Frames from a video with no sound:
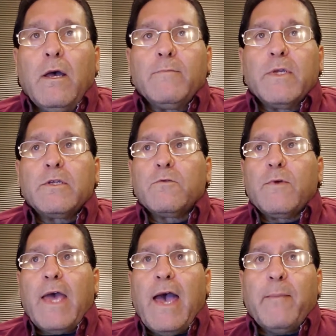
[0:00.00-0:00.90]
this is what
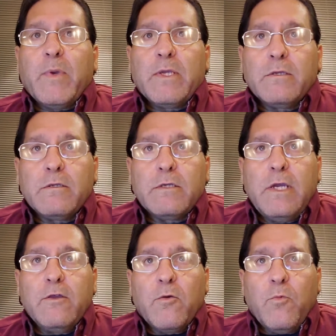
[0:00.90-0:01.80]
happens
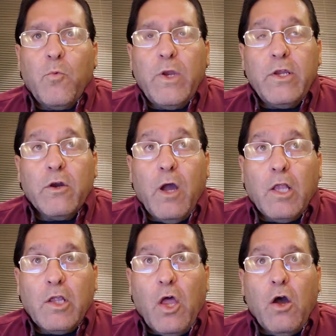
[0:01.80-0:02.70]
either when you're
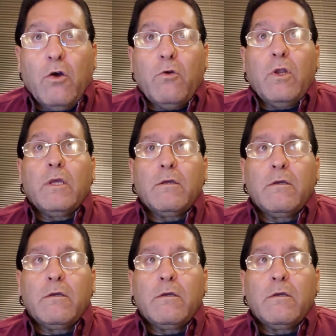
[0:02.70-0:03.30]
alone